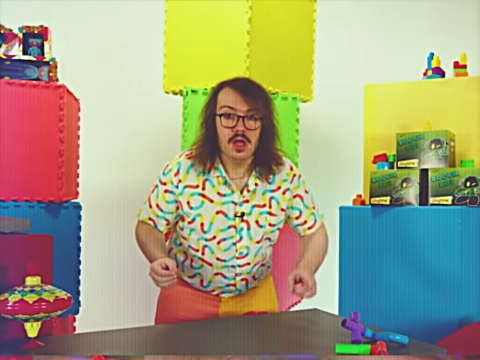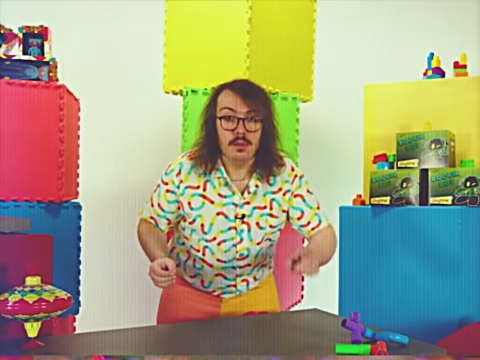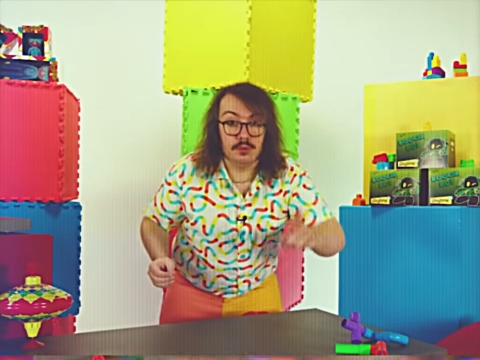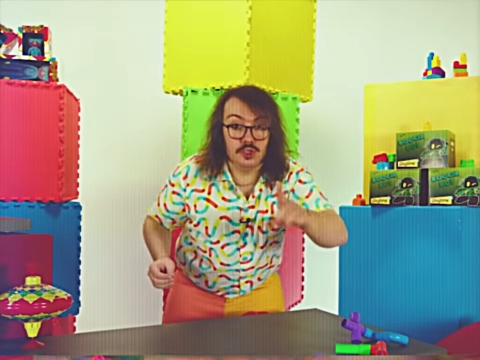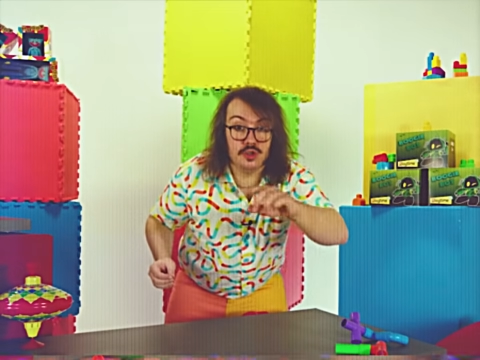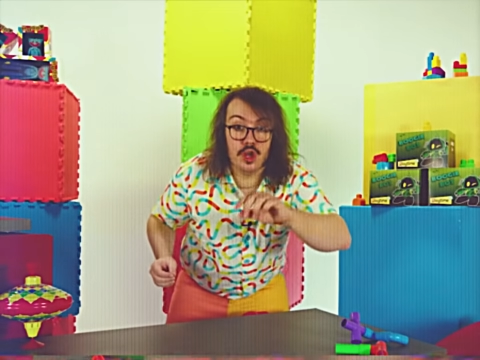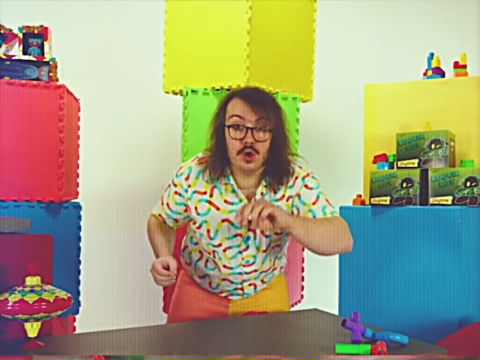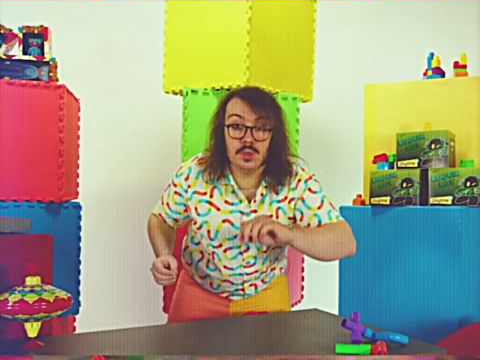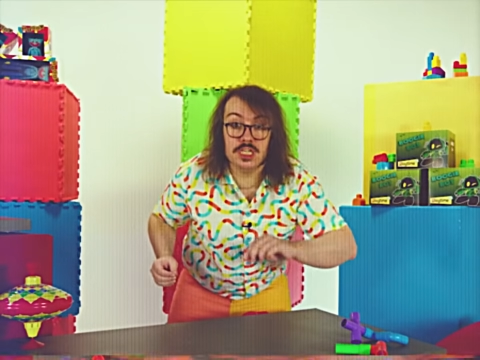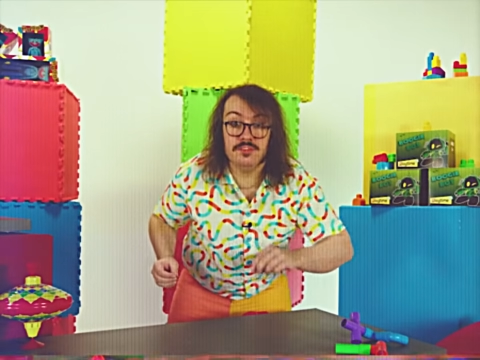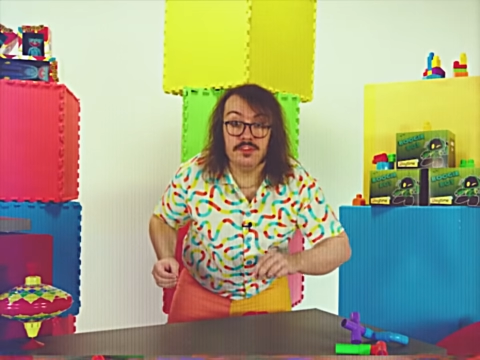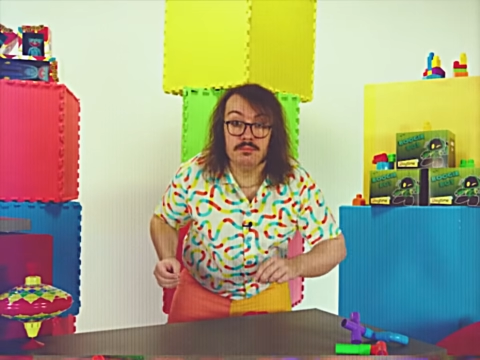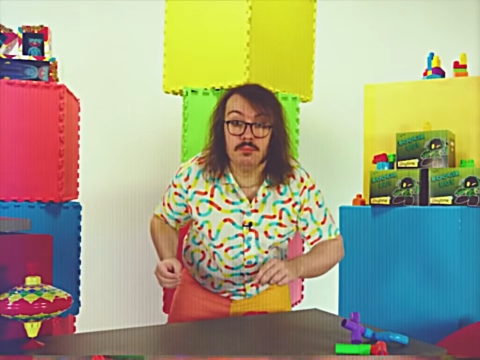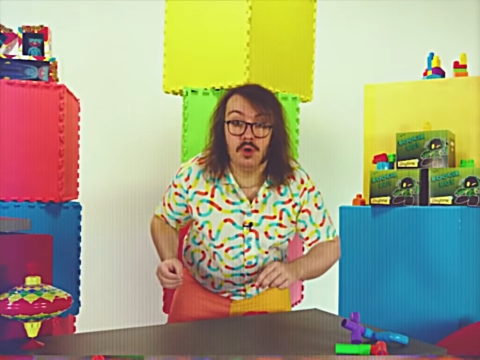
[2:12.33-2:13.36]
But you know what's
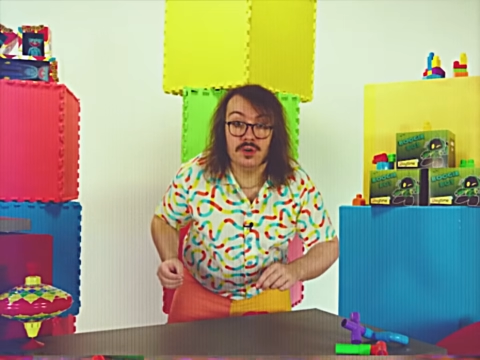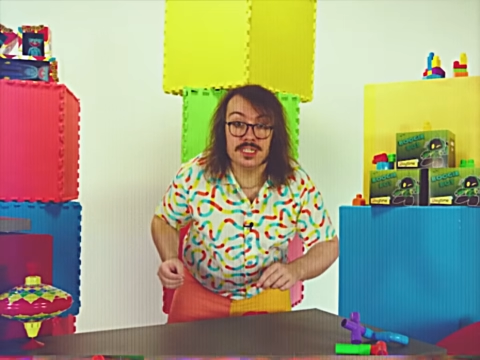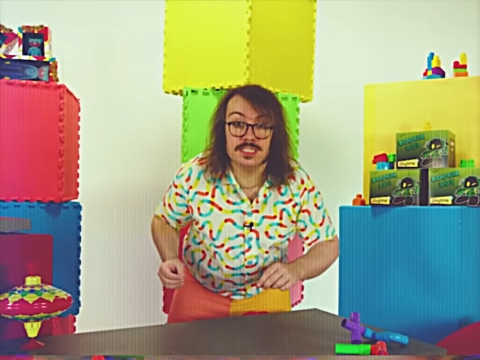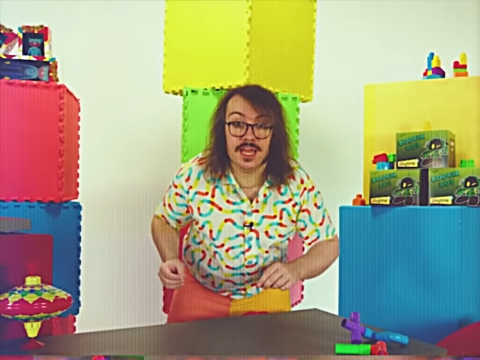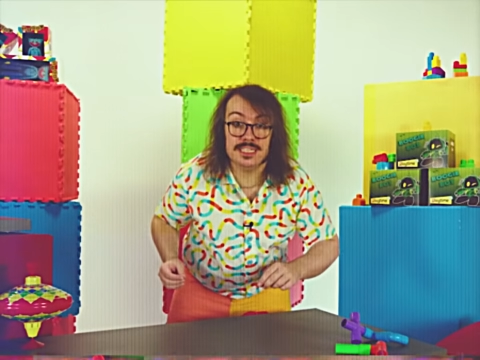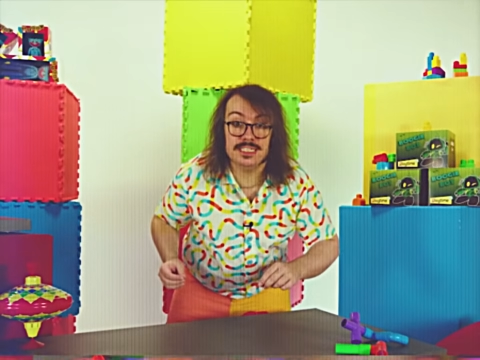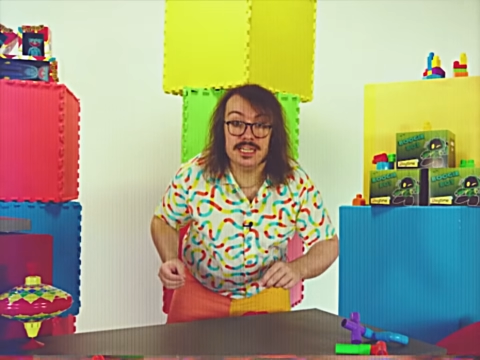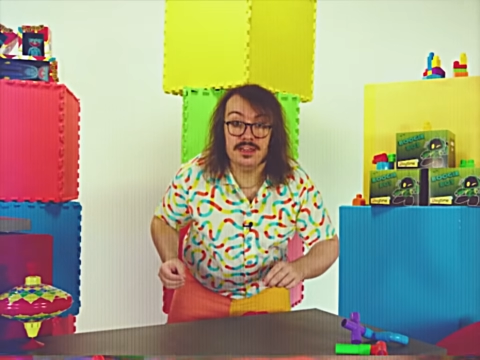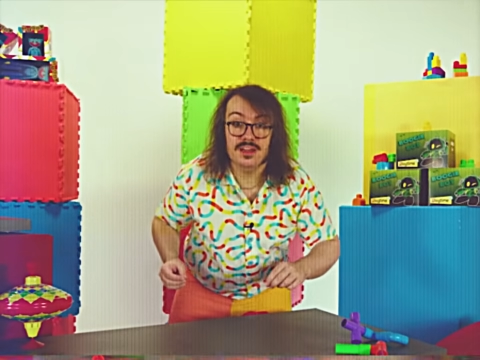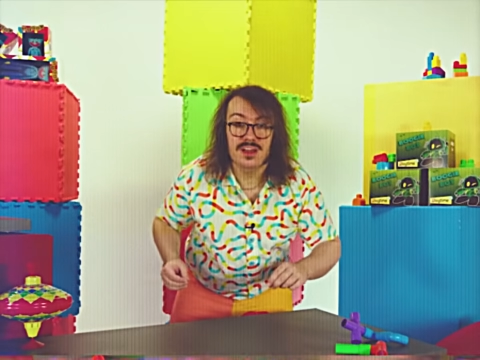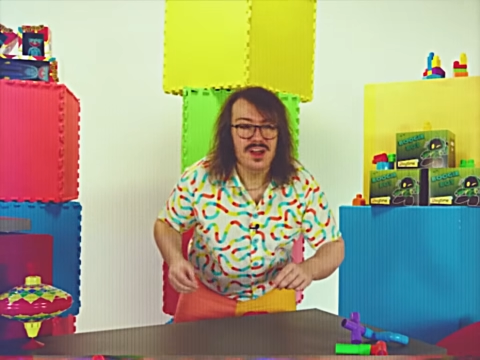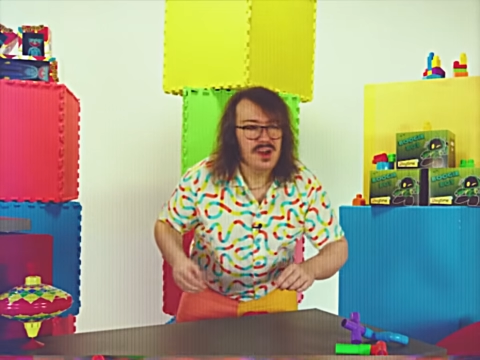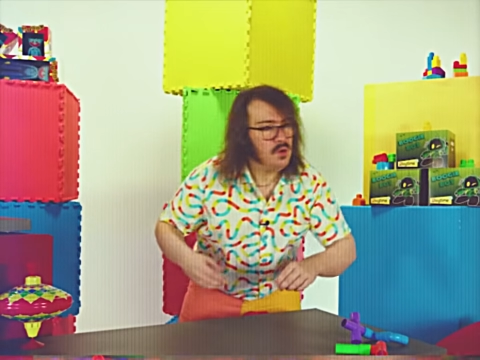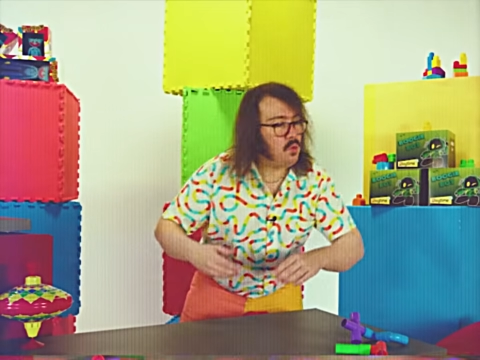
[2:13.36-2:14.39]
even more exciting?
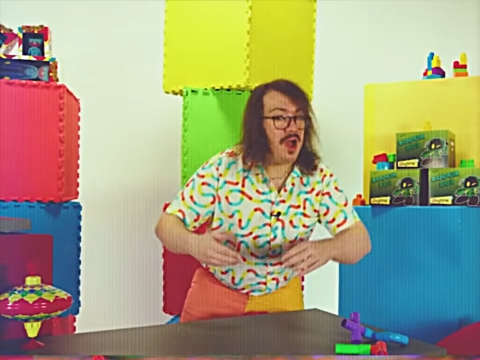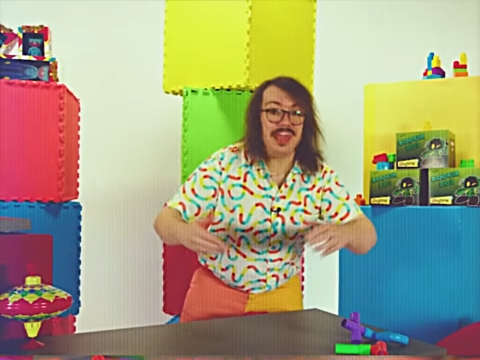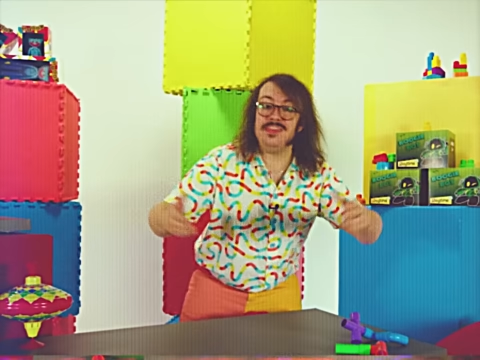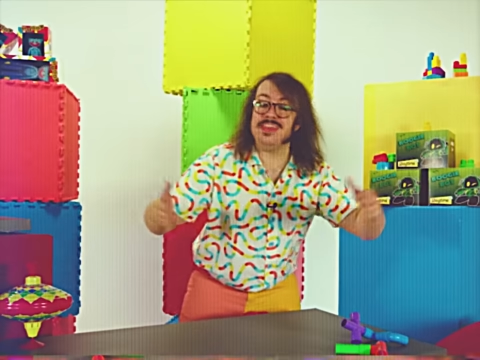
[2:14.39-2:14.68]
Why,